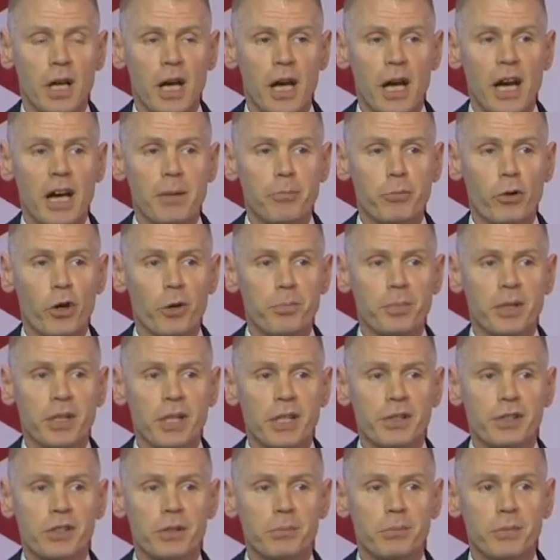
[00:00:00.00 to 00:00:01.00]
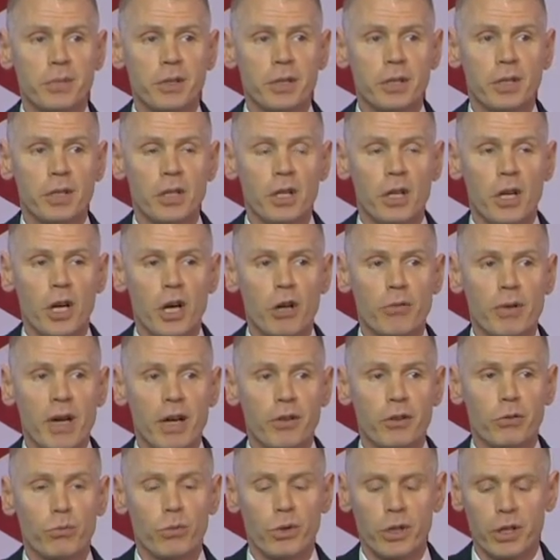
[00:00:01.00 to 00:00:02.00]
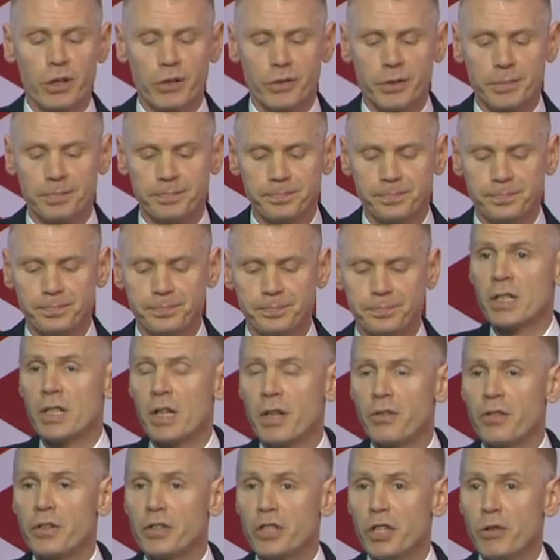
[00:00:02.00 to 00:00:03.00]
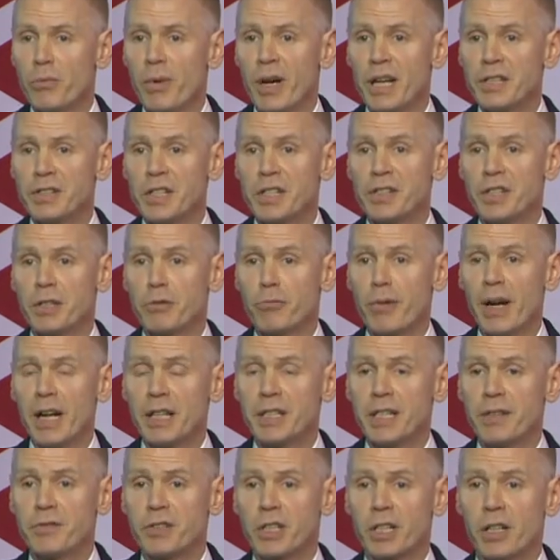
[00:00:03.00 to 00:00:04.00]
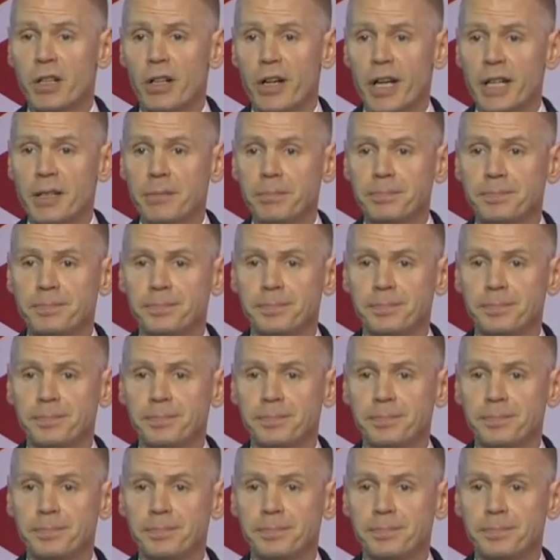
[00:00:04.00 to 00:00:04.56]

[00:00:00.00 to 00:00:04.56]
and populism around the world. The US is in relative decline,